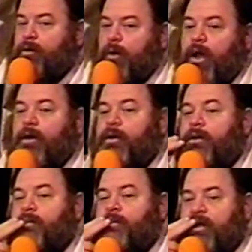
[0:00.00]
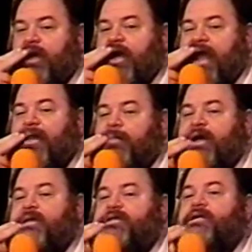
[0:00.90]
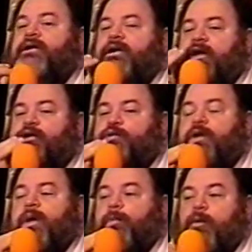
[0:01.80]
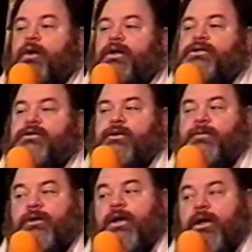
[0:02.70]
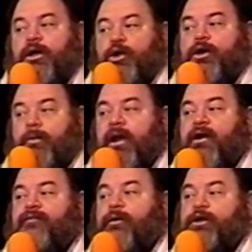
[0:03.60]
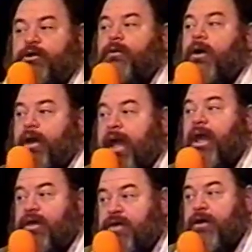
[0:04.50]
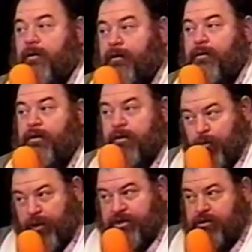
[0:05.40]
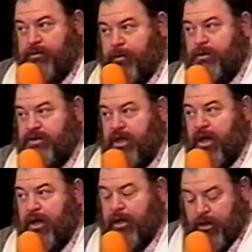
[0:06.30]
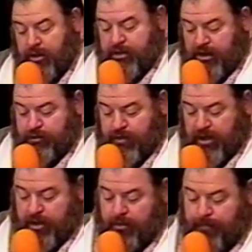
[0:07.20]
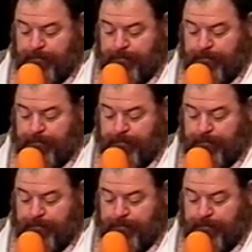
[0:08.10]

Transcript: Well, it can be considered an extreme, but what is the scripture? You can make a very strong case here. What does the scripture say? Let's, let's read it.